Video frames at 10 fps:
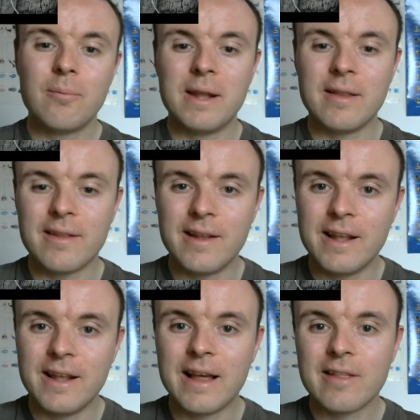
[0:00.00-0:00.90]
but then suddenly
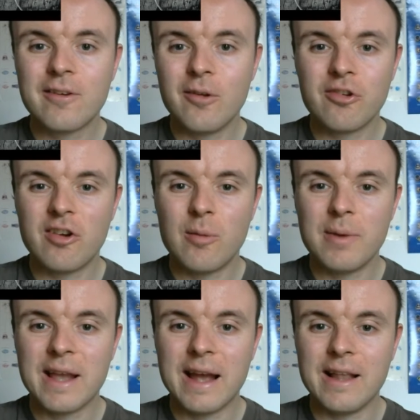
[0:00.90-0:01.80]
the Nazgul show up
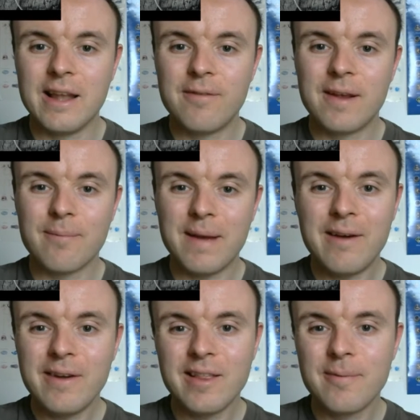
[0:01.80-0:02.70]
again, and you think,
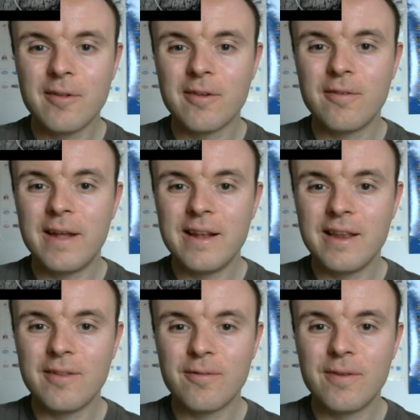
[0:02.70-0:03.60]
how are they supposed to fight
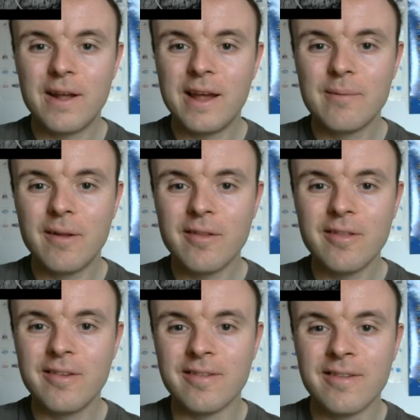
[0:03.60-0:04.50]
these flying
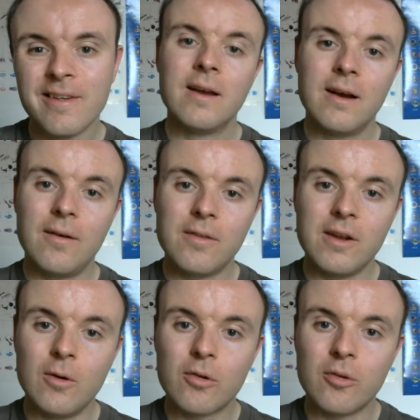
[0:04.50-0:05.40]
monsters? After
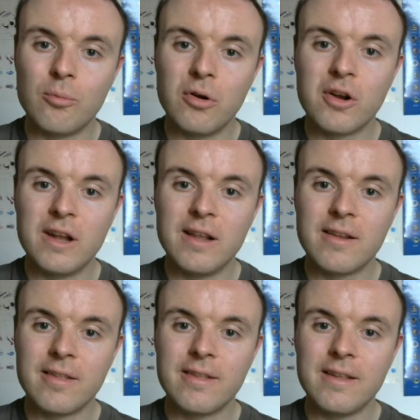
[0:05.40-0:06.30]
the orcs have broken into
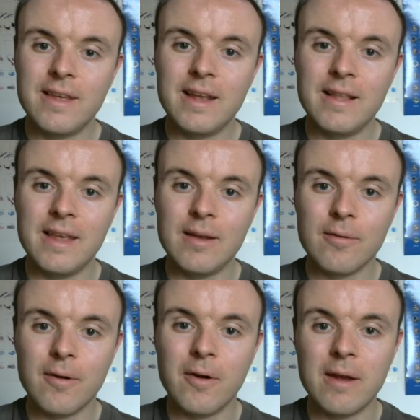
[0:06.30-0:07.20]
the city, the
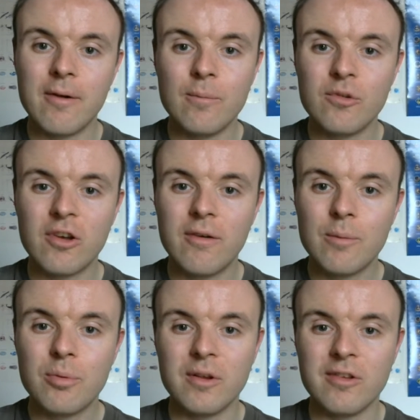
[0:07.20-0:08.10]
Rohirrim show
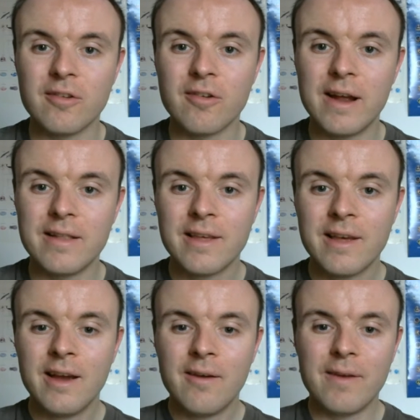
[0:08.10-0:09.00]
up, which is great.
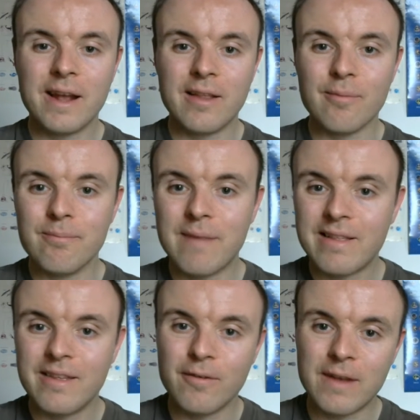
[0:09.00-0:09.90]
We get this
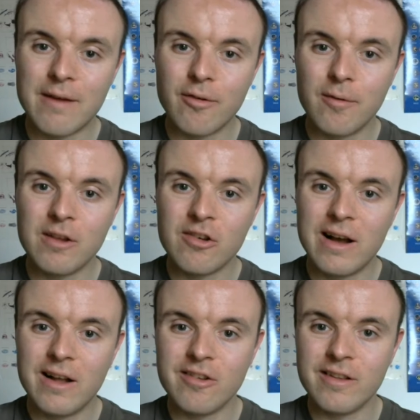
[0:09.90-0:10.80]
massive cavalry
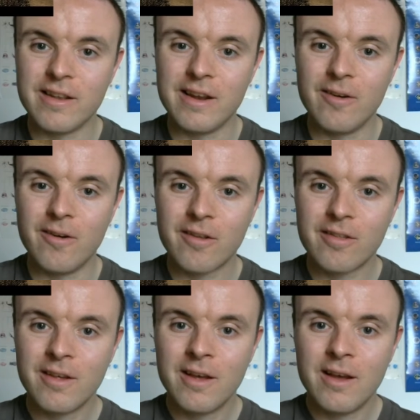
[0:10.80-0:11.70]
charge into the
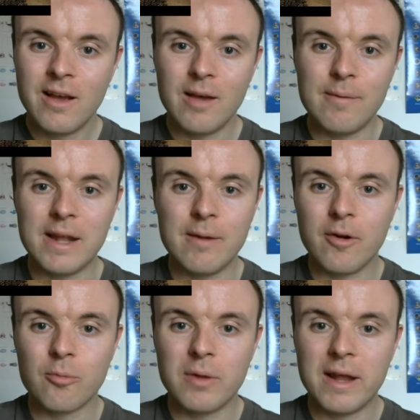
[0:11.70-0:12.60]
orcs. I mean,
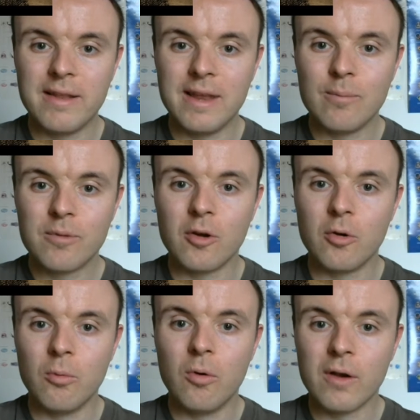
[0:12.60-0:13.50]
anyone who's played the
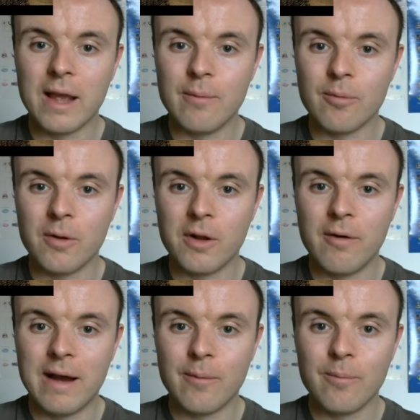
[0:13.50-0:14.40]
Total War games will
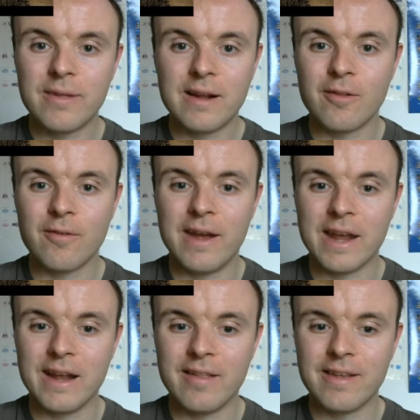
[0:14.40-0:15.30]
know how
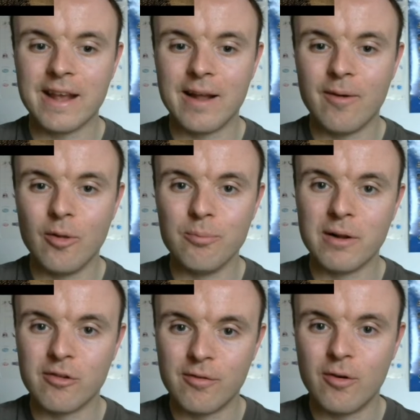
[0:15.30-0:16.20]
satisfying it is to get a whole
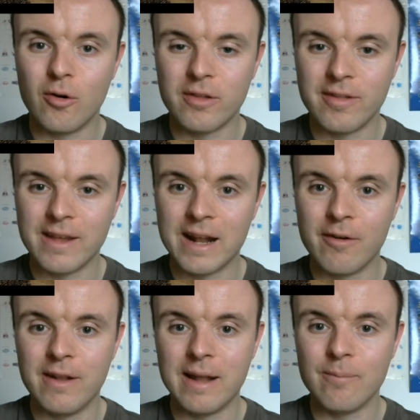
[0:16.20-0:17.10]
bunch of horses
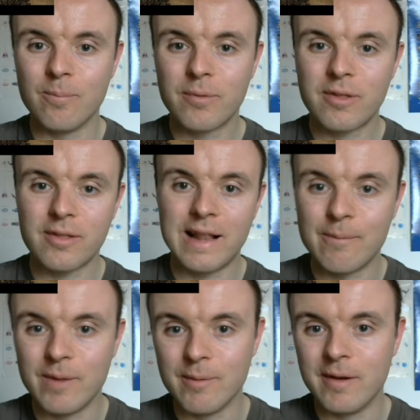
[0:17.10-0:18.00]
together and then
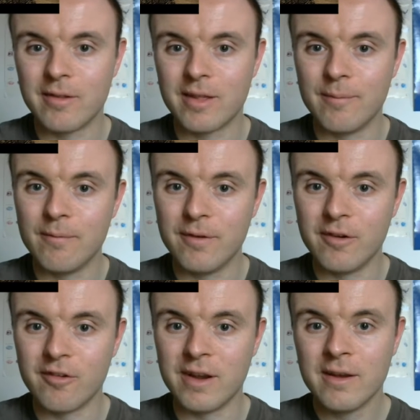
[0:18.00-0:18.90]
slam them into some
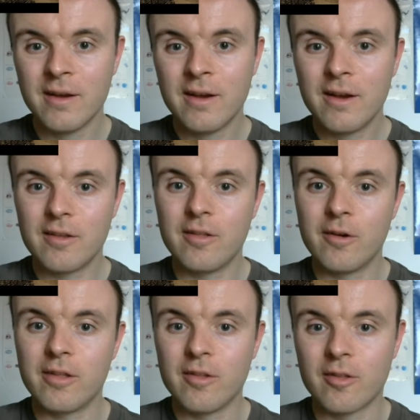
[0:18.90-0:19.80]
infantry, as
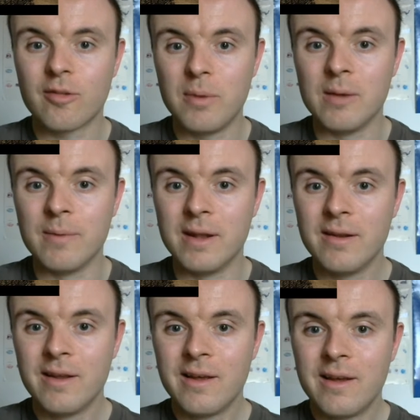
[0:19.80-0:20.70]
long as it's not spearmen.
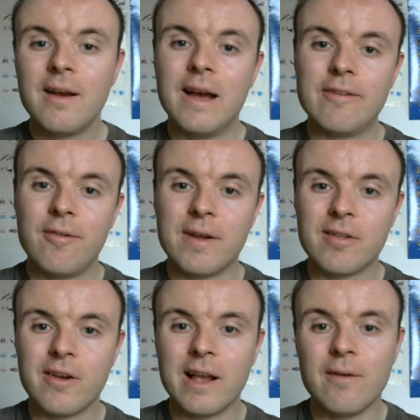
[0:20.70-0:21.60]
And everything's
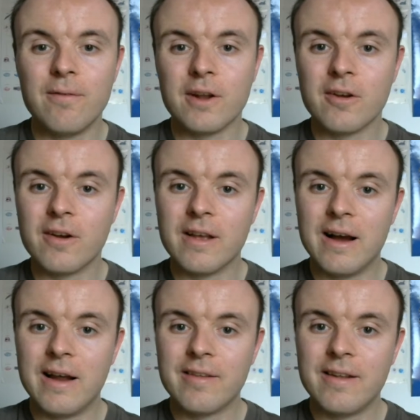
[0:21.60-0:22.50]
looking up for the good
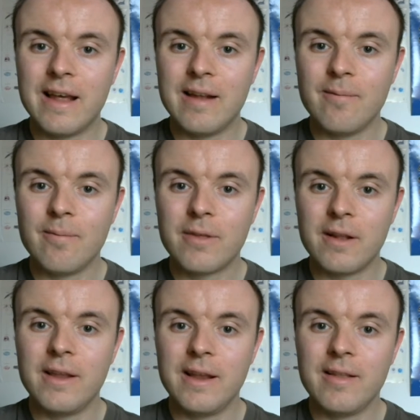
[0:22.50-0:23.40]
guys, and then
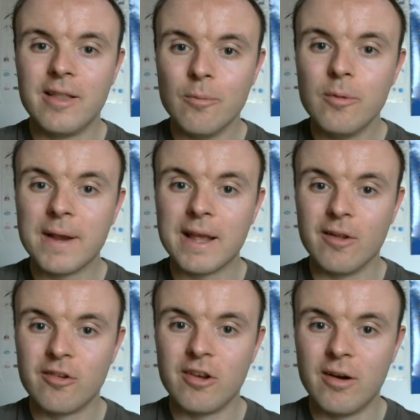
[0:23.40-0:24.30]
suddenly the
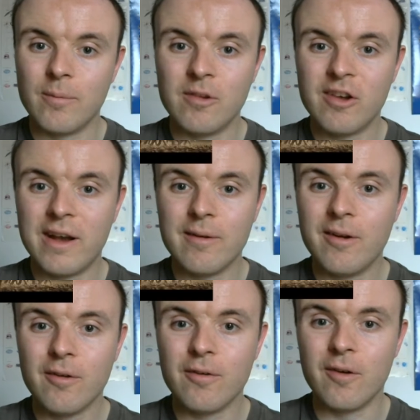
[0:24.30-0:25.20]
Mumakil show up, the giant
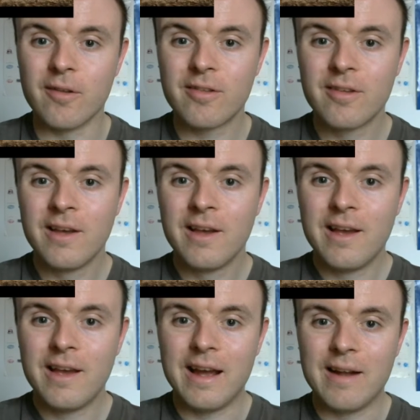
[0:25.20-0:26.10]
Oliphants.
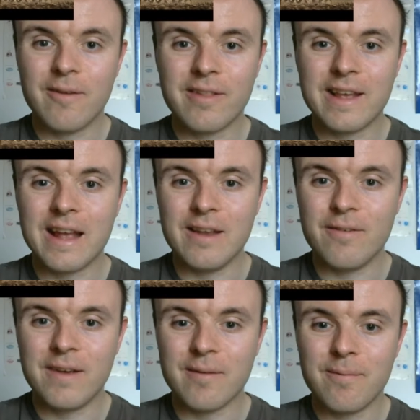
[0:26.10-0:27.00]
And once again
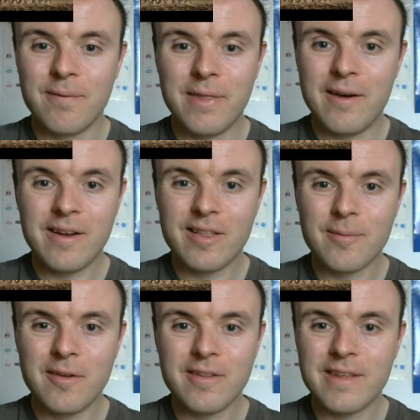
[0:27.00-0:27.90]
you think, how are they
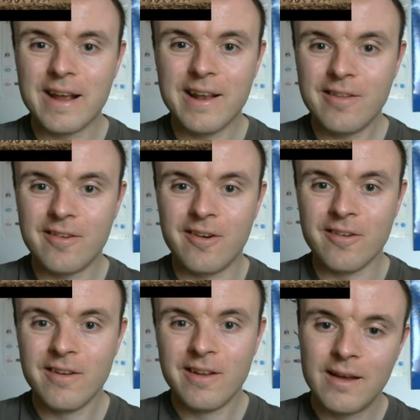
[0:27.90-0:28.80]
supposed to take this
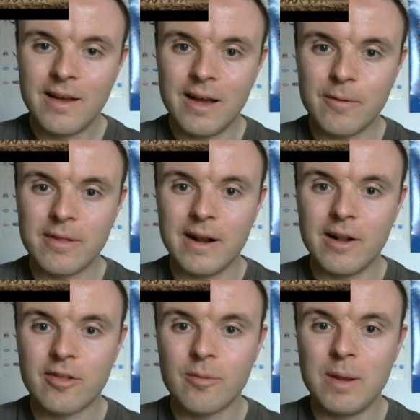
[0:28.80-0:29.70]
on? And we're seeing
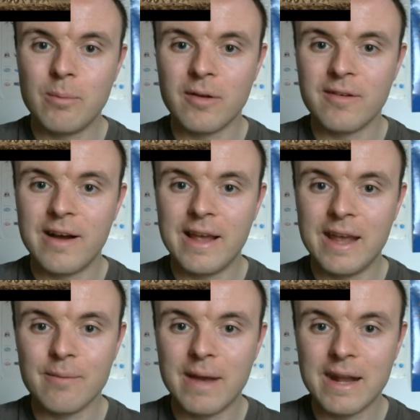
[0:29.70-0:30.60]
lots of people
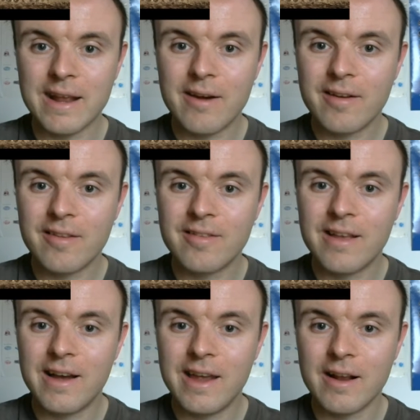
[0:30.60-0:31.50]
dying, main characters
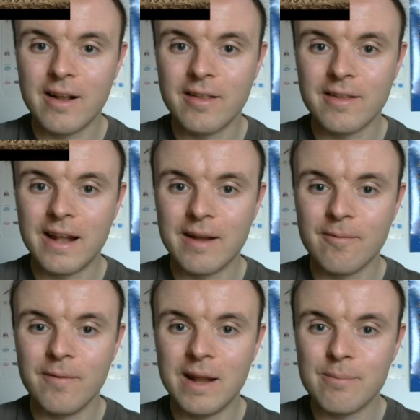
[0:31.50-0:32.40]
dying, others
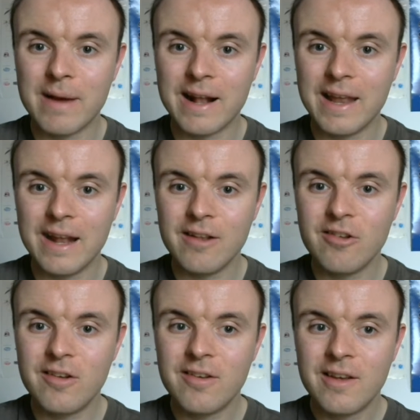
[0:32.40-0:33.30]
getting really badly
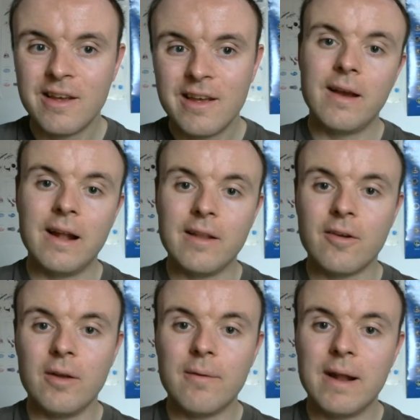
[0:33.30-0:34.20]
injured. And it's
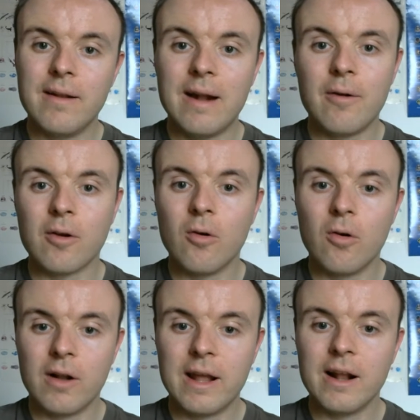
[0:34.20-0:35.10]
only when
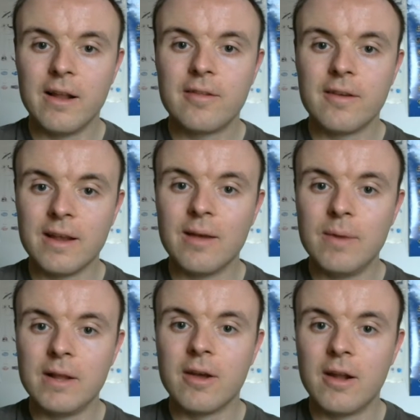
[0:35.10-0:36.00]
Aragorn, Legolas and
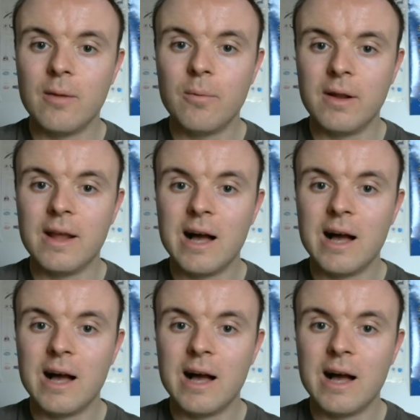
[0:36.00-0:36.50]
Gimli turn up with the